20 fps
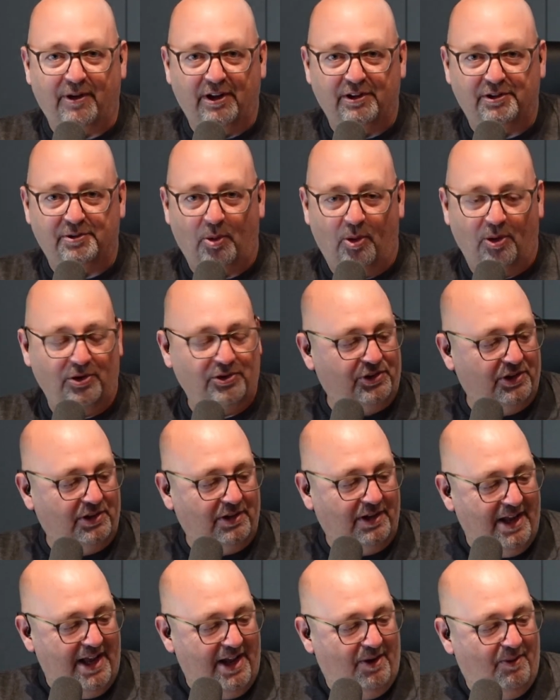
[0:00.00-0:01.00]
Sports, and
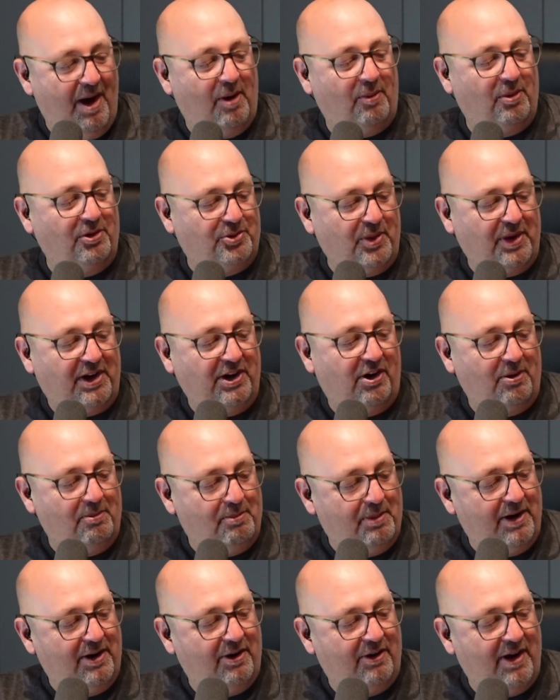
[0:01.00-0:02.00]
while we're drinking our
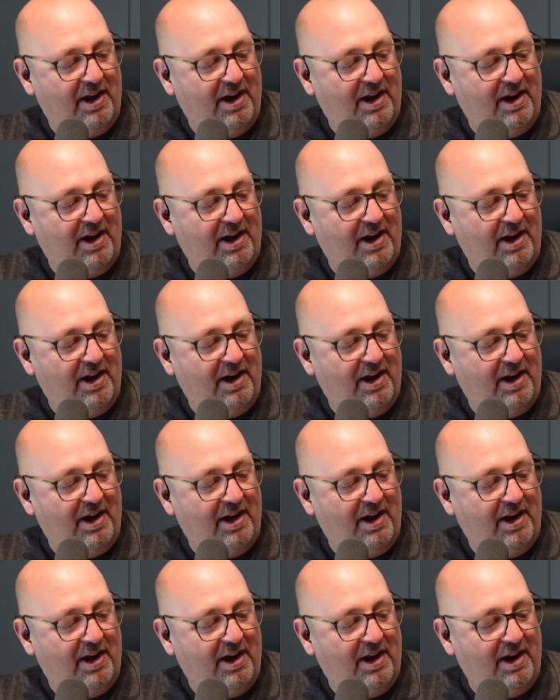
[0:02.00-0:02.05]
beer